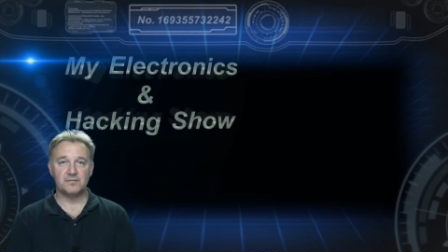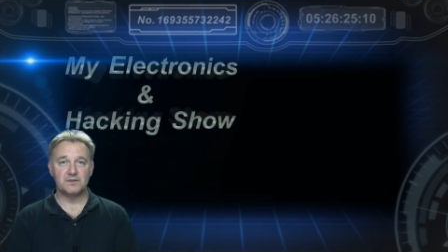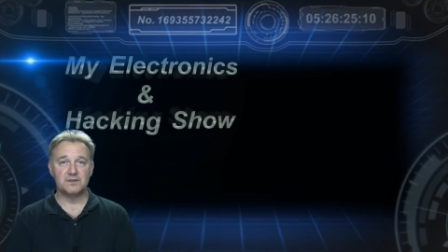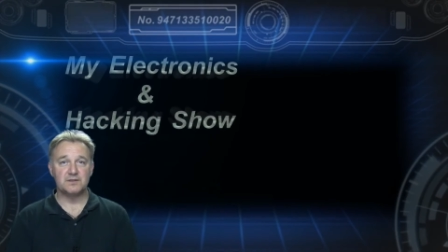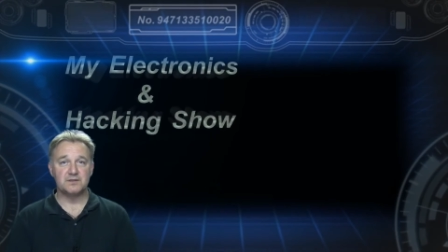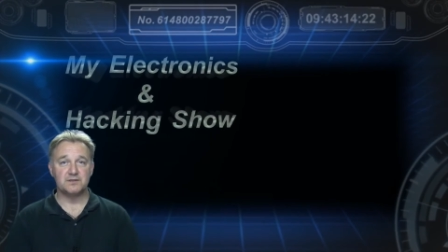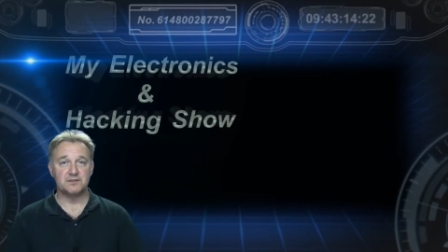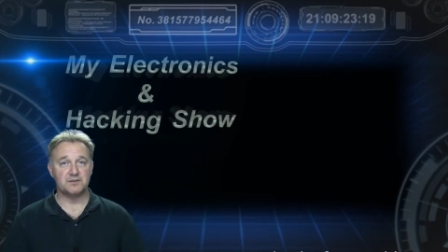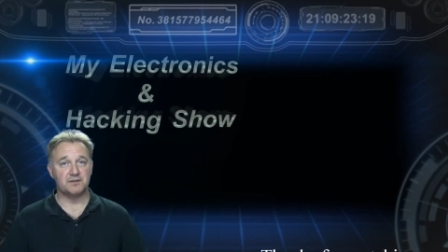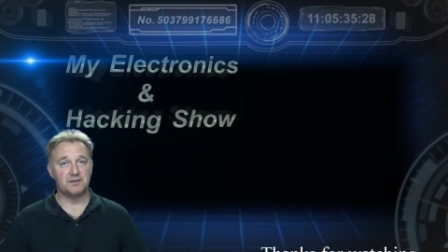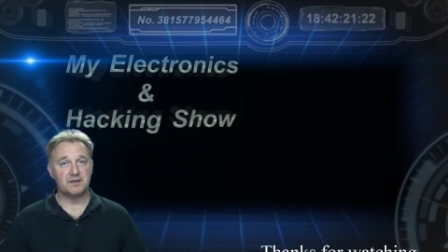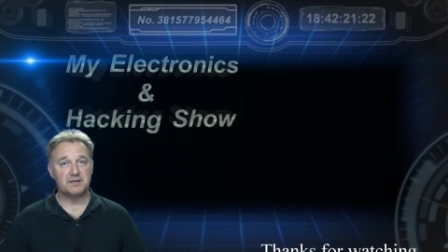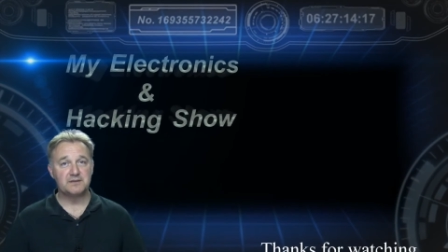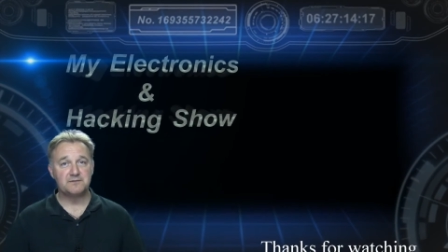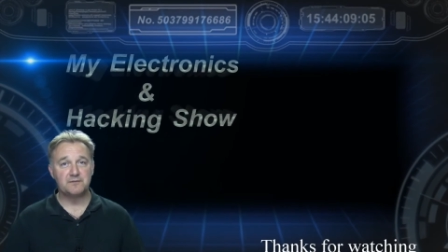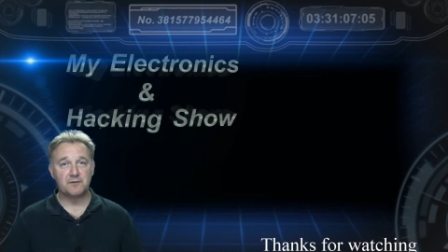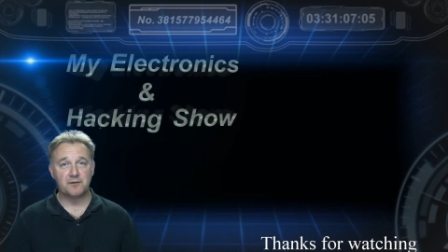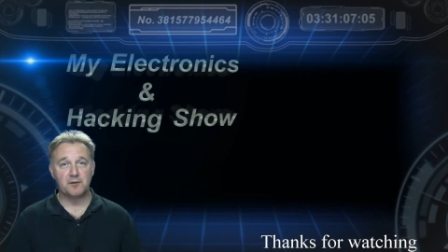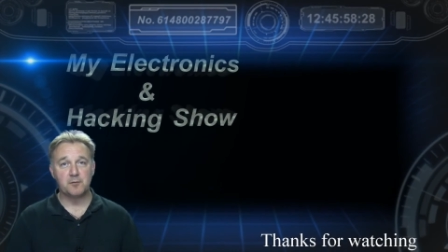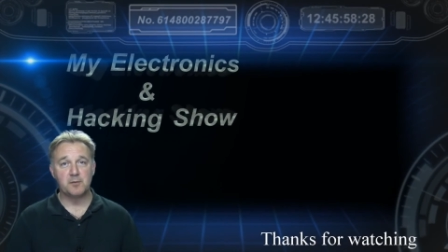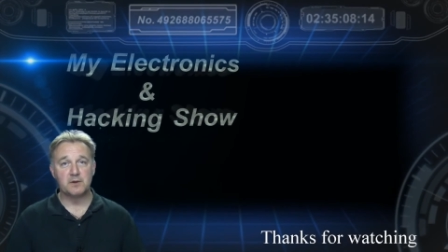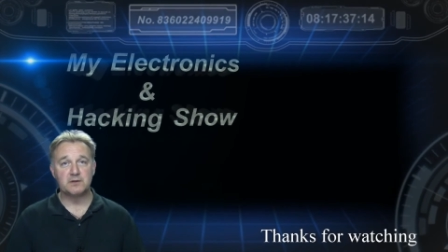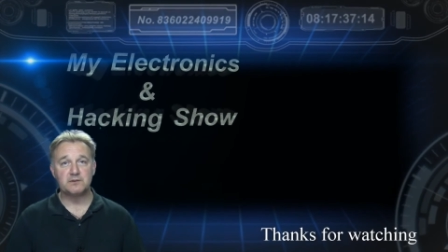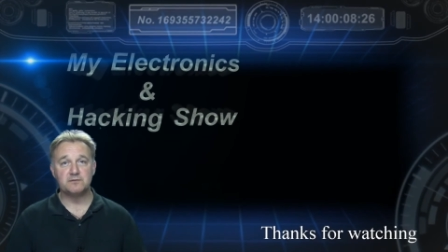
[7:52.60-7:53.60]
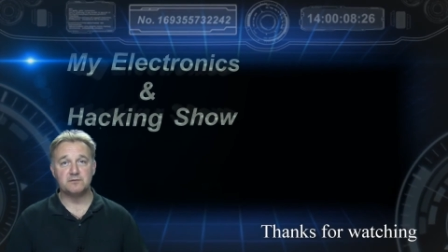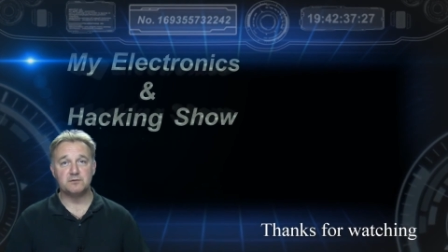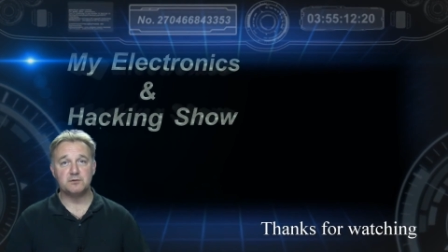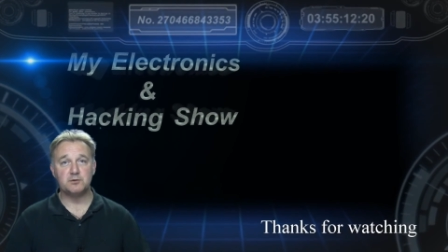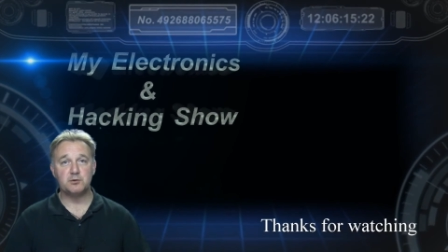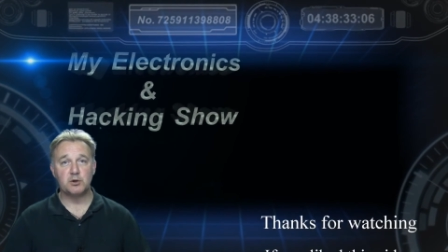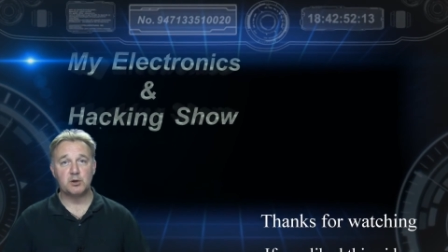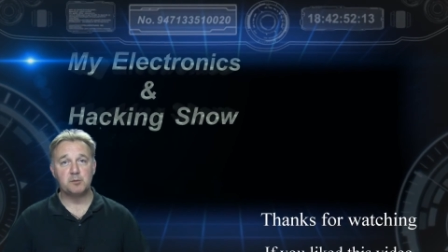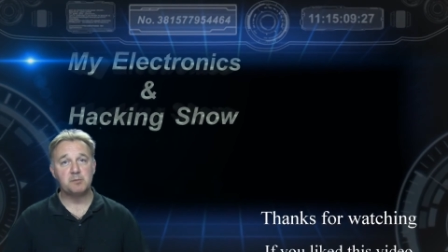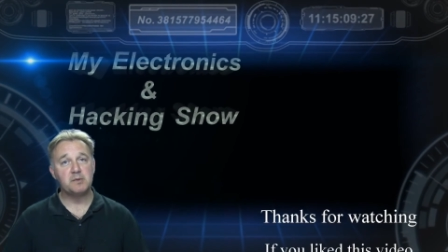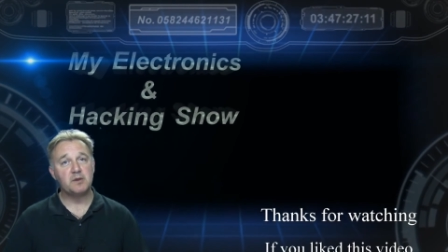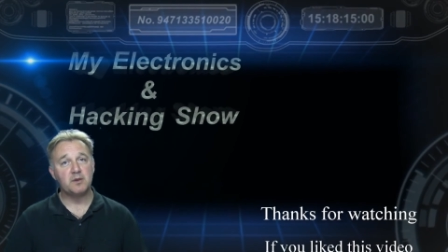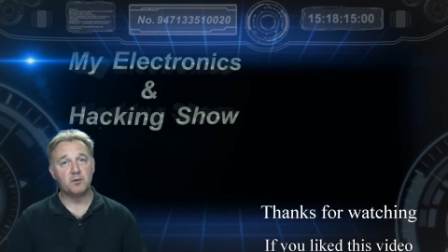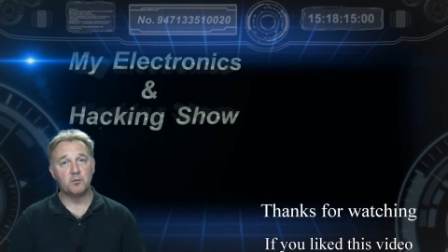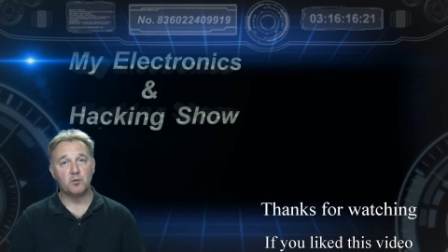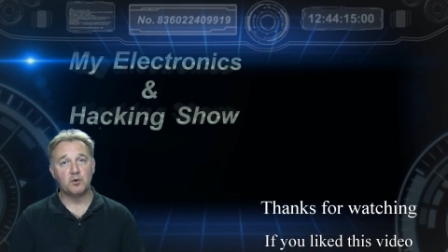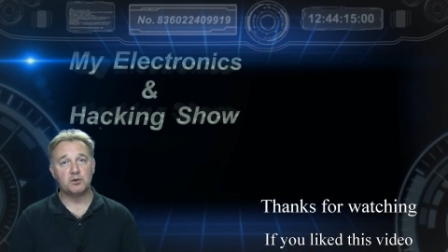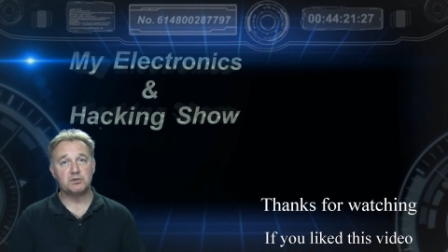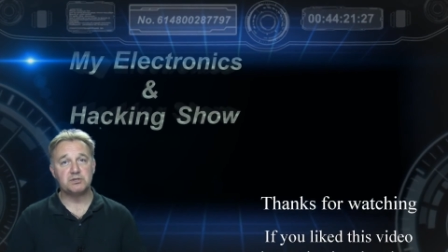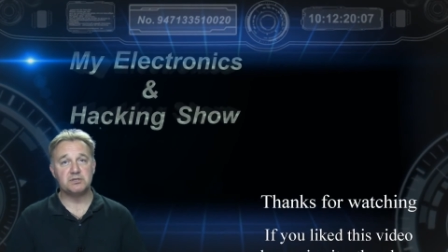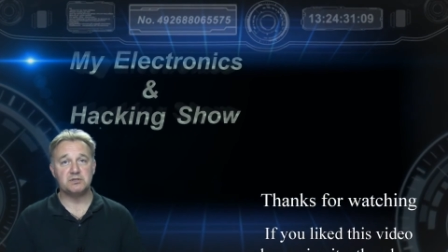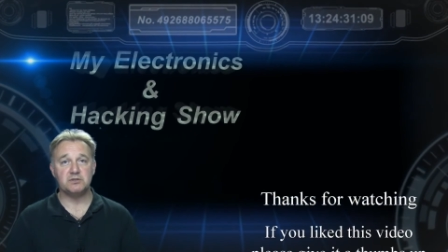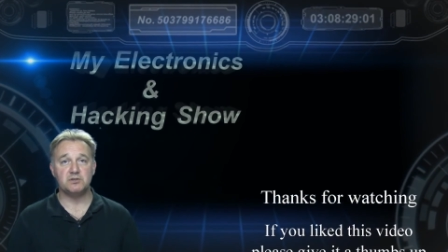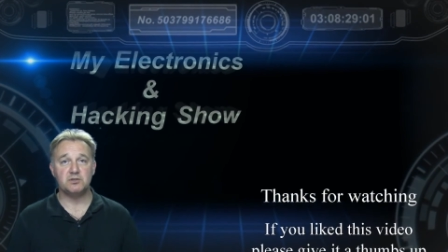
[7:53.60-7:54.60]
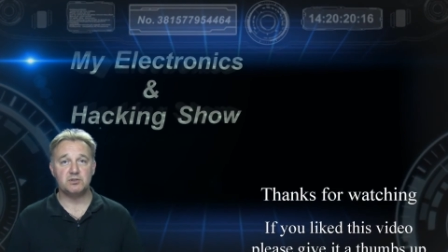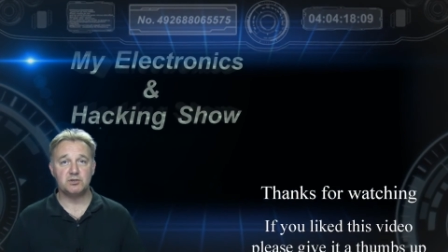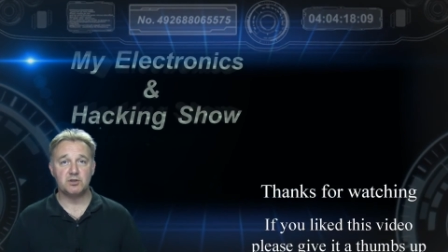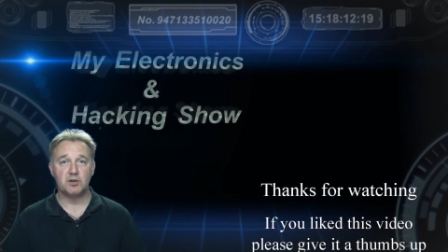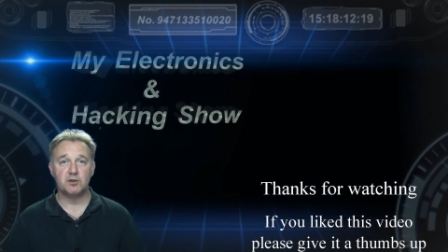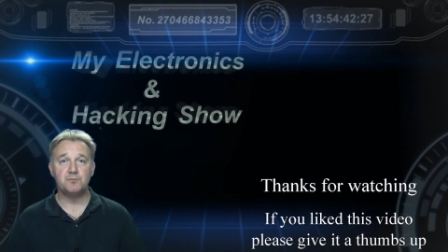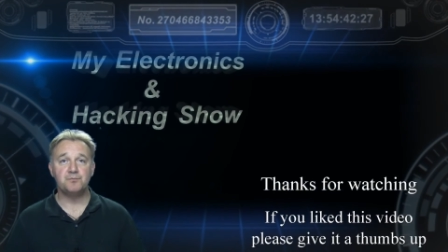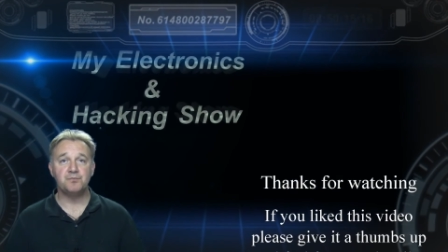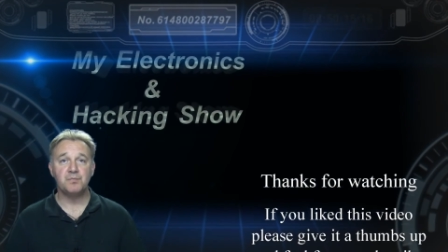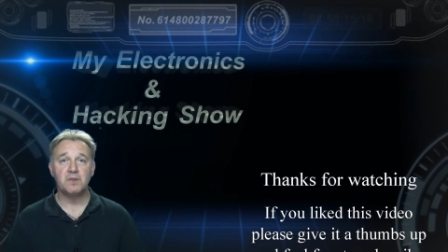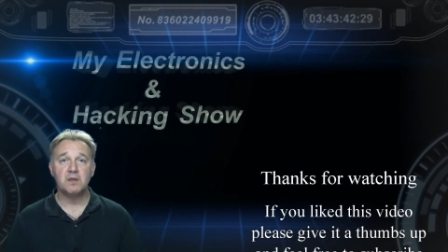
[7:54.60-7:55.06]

So thanks very much for joining me and watching the show.